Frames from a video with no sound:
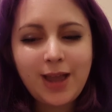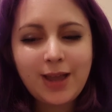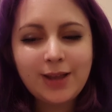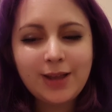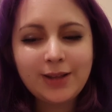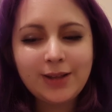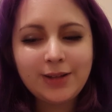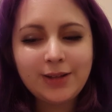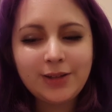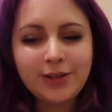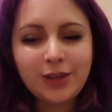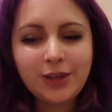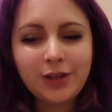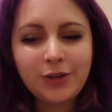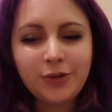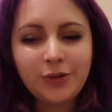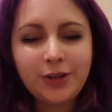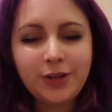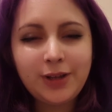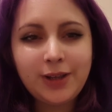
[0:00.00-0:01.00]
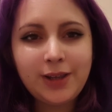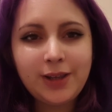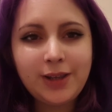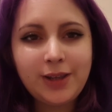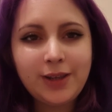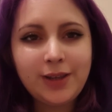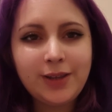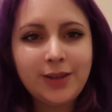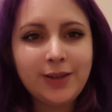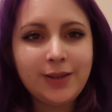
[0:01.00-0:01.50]
the colour
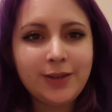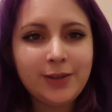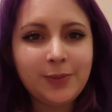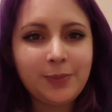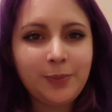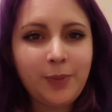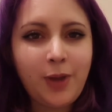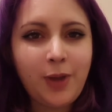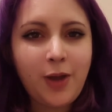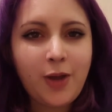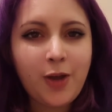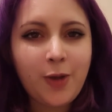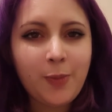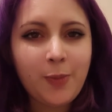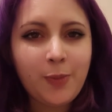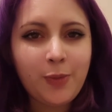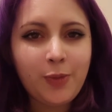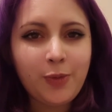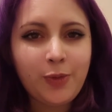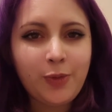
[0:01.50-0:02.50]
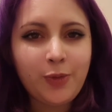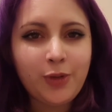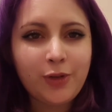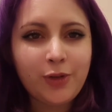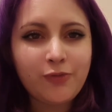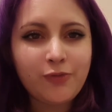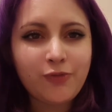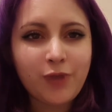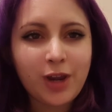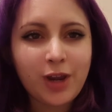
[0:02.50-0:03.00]
is
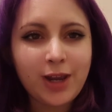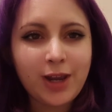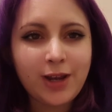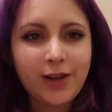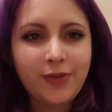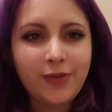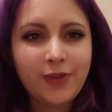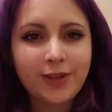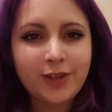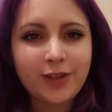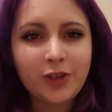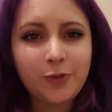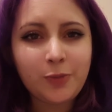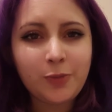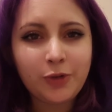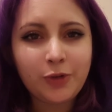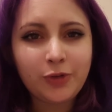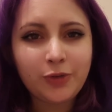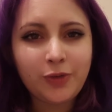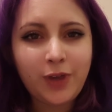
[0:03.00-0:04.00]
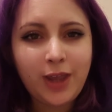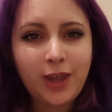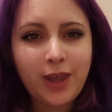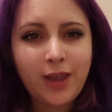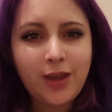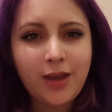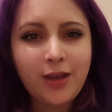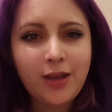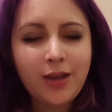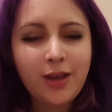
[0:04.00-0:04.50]
Purple Rain, and this is the bottle
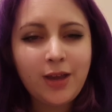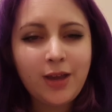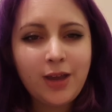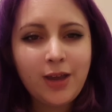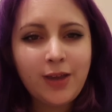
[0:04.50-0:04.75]
here.